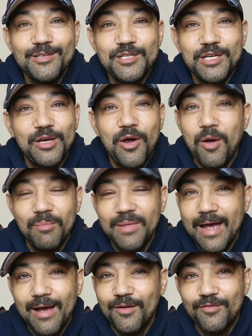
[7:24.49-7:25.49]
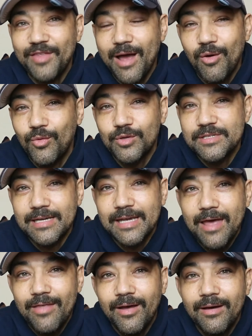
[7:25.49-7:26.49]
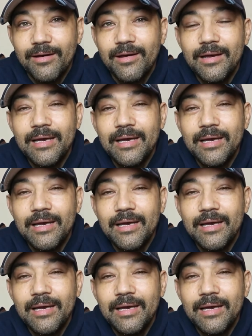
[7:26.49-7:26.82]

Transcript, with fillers: She cut me out of that altogether.